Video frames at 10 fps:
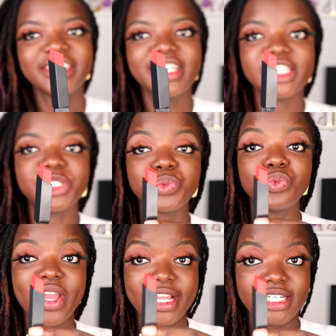It's
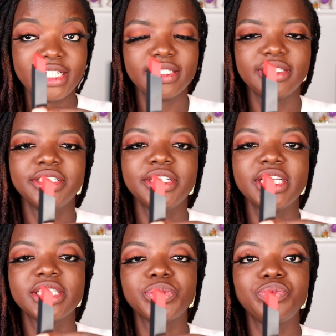red.
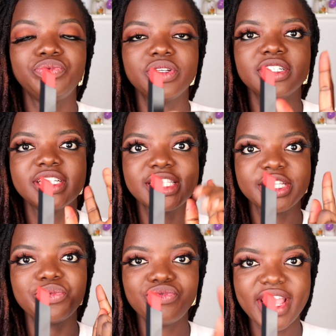It's
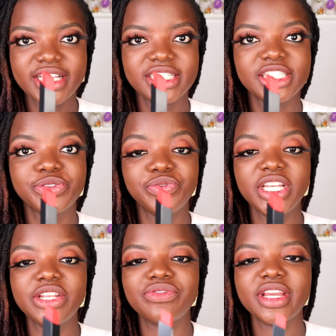a red. It's
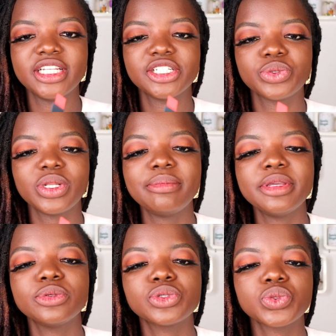really red. So let
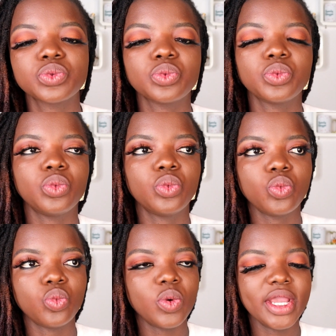me
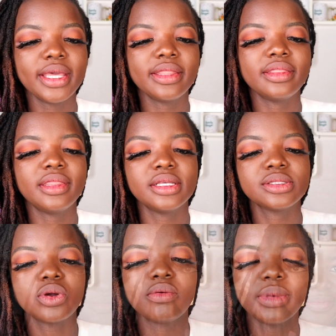wear
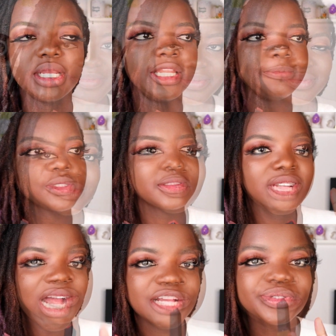this on my lips.
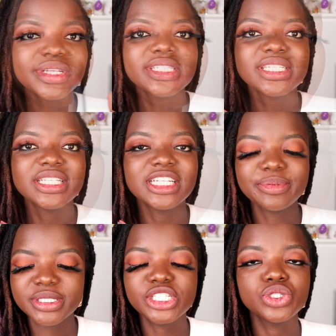As you can see, the
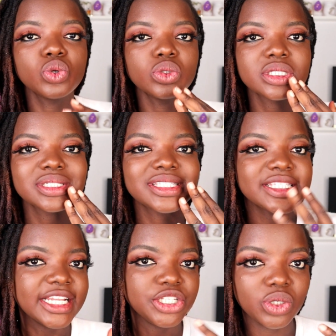lipsticks don't
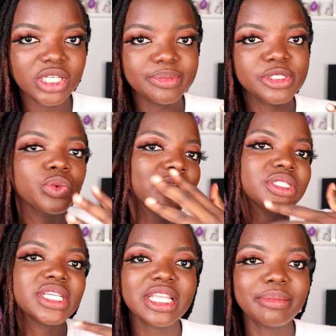stain your lips. When
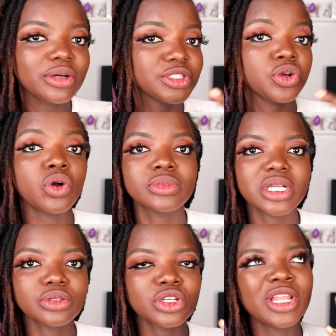you take them out, it comes
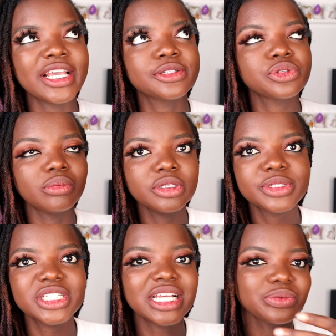out. Unlike some
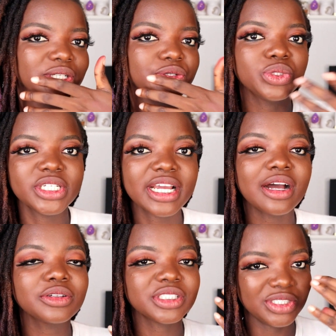lipsticks that when you take
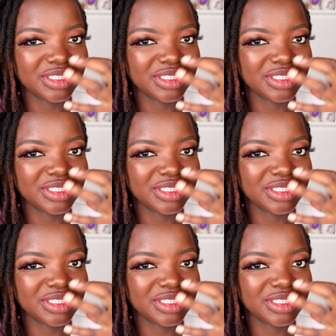out,